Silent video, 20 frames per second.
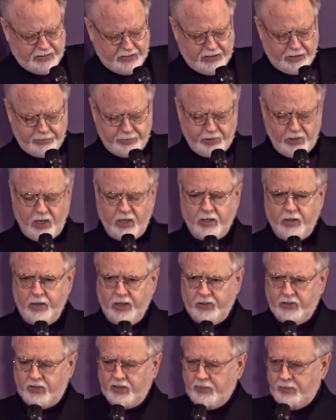the
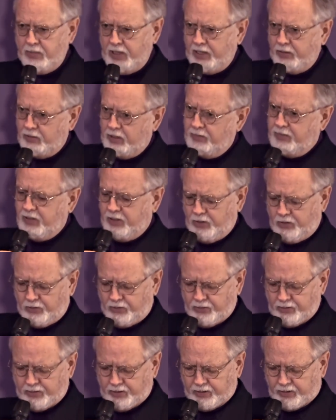progress of my
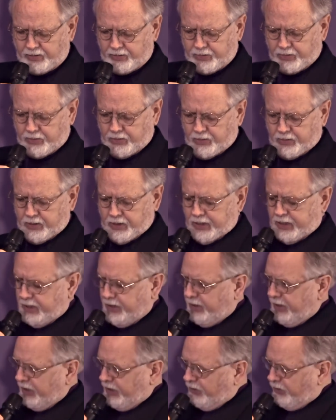revolution through
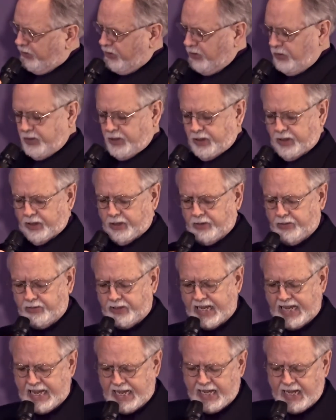the ensuing years,
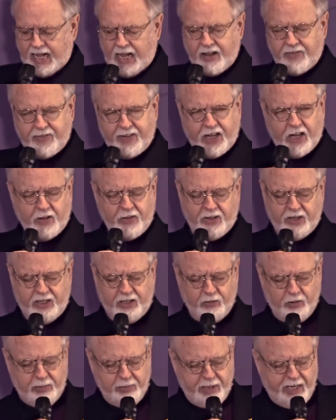I found that
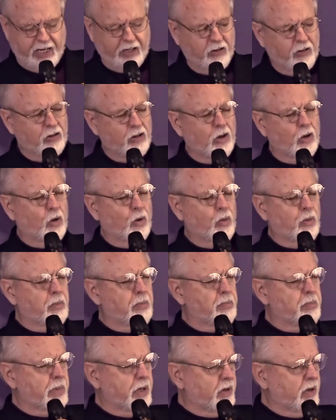it remained
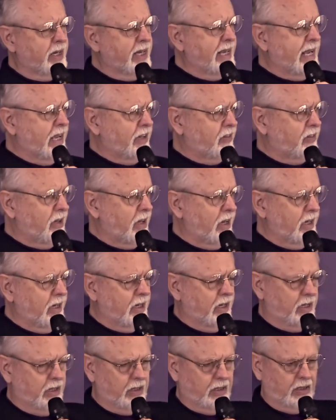known merely as a
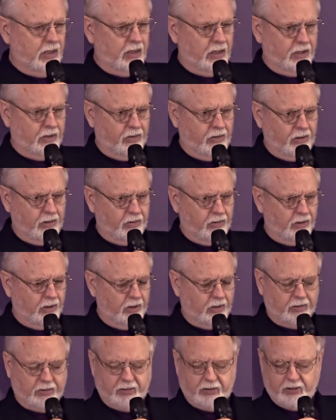
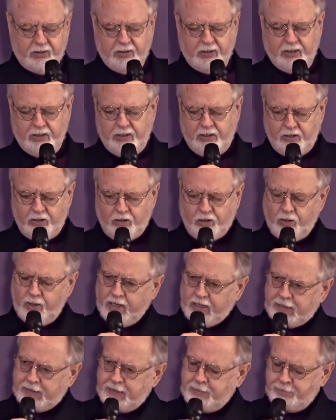logistics
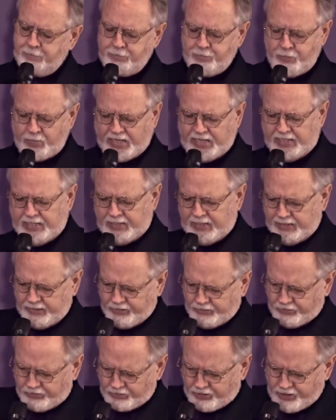trick.
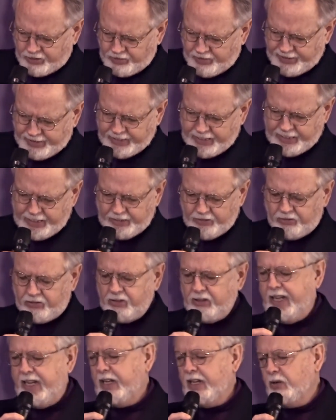The security gains
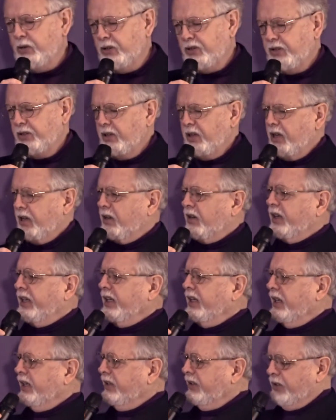languished
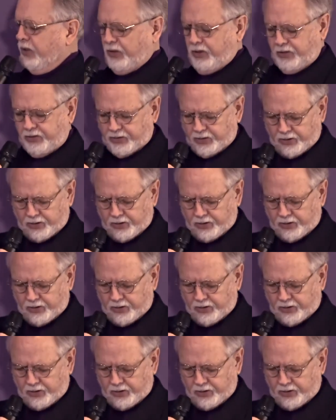utterly unnoticed